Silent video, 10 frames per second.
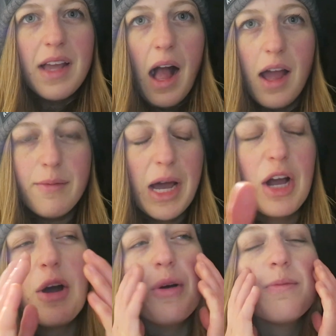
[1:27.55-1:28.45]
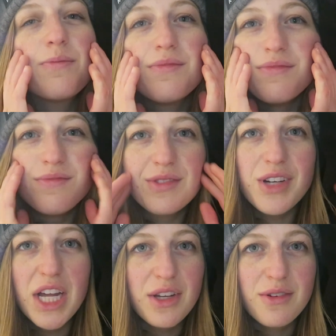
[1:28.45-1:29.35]
I'm back home. Do
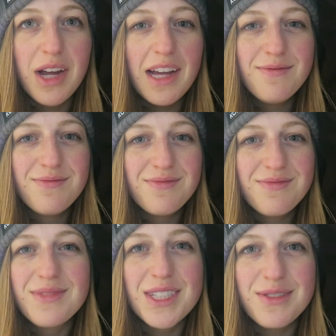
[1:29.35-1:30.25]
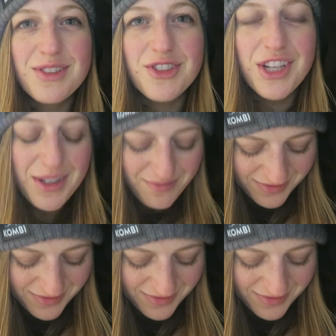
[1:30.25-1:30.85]
I look red? Because it was chilly?